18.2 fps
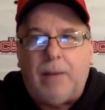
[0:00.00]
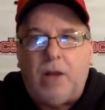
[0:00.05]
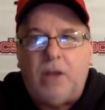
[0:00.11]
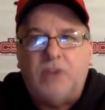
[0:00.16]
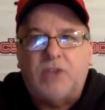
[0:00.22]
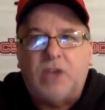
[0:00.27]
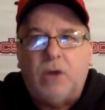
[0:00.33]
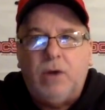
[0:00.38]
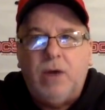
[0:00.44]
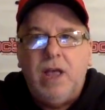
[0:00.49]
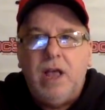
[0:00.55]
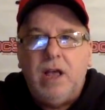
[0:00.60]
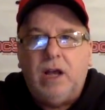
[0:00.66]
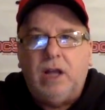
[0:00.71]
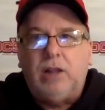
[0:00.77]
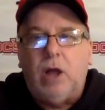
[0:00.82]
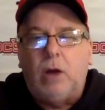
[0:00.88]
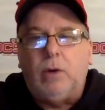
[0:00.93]
Also,
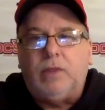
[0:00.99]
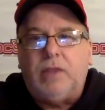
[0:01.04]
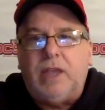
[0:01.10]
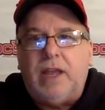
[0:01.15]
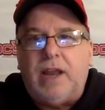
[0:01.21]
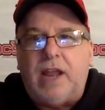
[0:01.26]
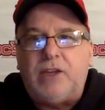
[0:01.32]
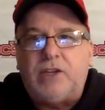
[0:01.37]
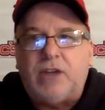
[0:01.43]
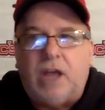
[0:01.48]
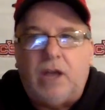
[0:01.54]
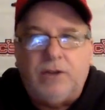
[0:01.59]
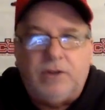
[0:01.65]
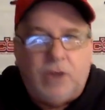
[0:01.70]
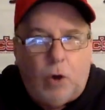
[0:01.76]
along with the NHL,